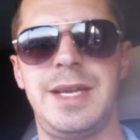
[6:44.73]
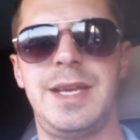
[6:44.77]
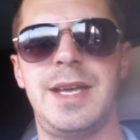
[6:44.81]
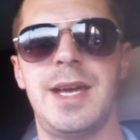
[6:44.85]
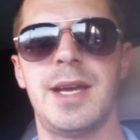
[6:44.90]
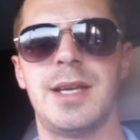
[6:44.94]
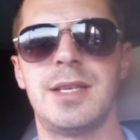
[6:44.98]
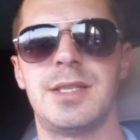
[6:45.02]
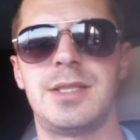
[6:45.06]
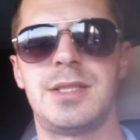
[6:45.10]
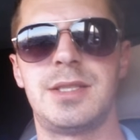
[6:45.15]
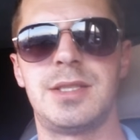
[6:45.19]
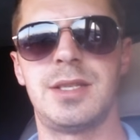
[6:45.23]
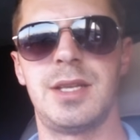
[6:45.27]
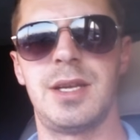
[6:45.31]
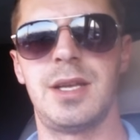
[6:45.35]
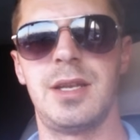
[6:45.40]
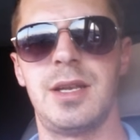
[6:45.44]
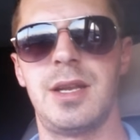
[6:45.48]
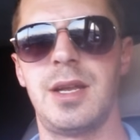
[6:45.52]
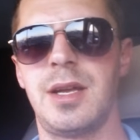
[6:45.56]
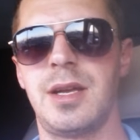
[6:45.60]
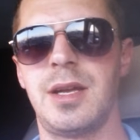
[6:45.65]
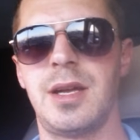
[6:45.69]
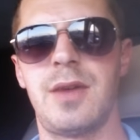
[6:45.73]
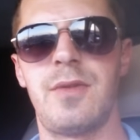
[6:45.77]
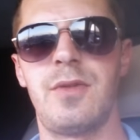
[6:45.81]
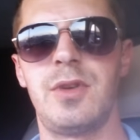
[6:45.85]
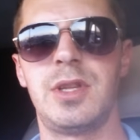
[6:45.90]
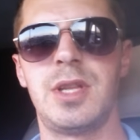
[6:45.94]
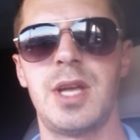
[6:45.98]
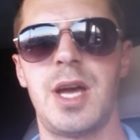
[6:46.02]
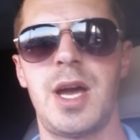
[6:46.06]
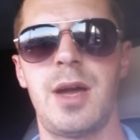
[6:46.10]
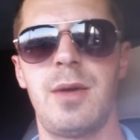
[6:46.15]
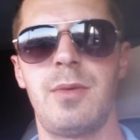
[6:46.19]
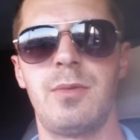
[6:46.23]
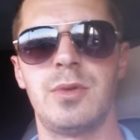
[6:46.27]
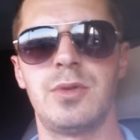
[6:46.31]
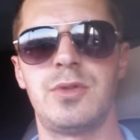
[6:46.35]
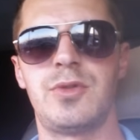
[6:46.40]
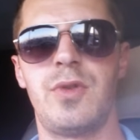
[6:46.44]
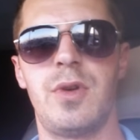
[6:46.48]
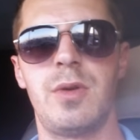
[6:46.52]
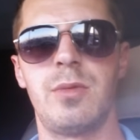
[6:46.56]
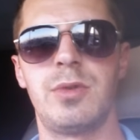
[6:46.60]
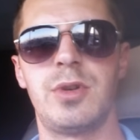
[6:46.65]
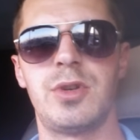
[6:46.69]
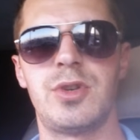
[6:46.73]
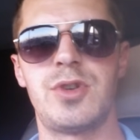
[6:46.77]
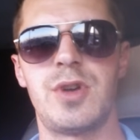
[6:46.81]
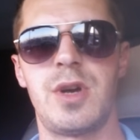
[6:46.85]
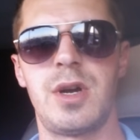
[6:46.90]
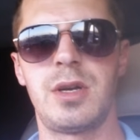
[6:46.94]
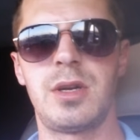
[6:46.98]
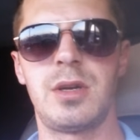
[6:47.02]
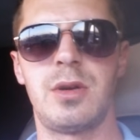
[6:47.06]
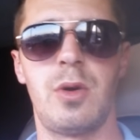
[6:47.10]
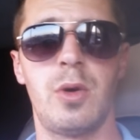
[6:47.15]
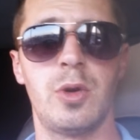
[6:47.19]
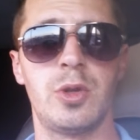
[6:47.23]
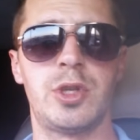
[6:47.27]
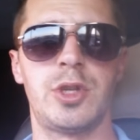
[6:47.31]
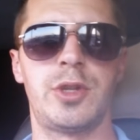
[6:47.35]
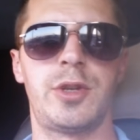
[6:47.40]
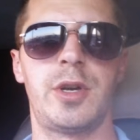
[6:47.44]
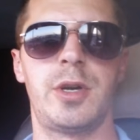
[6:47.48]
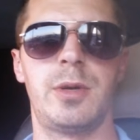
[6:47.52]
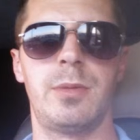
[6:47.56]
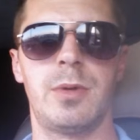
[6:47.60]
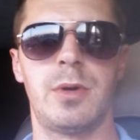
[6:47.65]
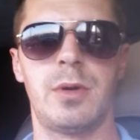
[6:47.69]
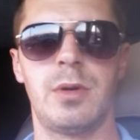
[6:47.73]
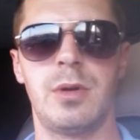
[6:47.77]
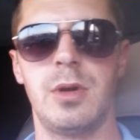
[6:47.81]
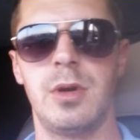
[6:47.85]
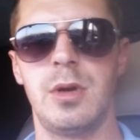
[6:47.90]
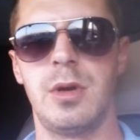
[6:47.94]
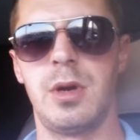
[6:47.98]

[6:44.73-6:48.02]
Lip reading: guess, and they every time, what's wrong with the truck? Oh, it's a turbo.